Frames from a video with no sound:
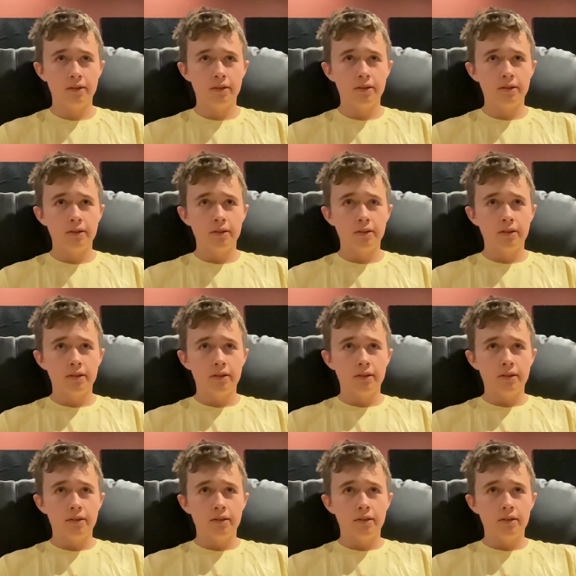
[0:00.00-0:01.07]

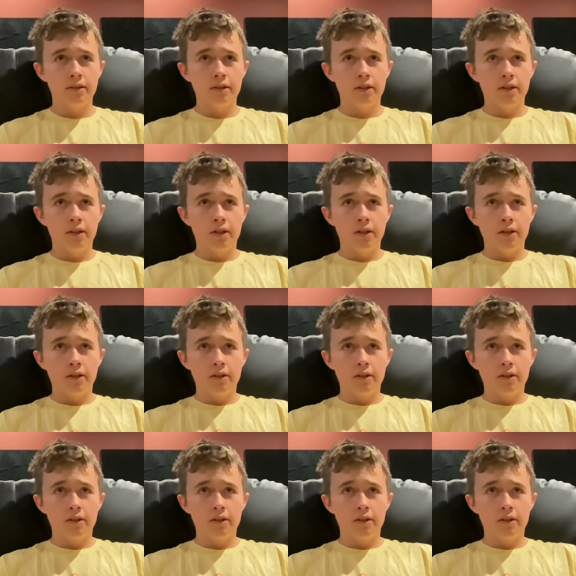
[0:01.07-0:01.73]
Nothing is said.